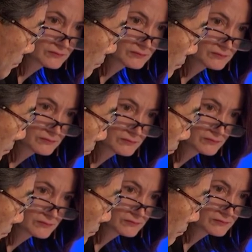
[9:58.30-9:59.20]

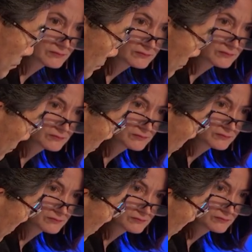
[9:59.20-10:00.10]

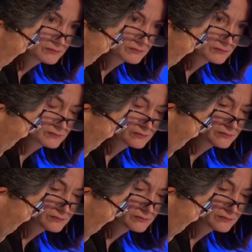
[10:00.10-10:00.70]
No words are spoken by the person on screen.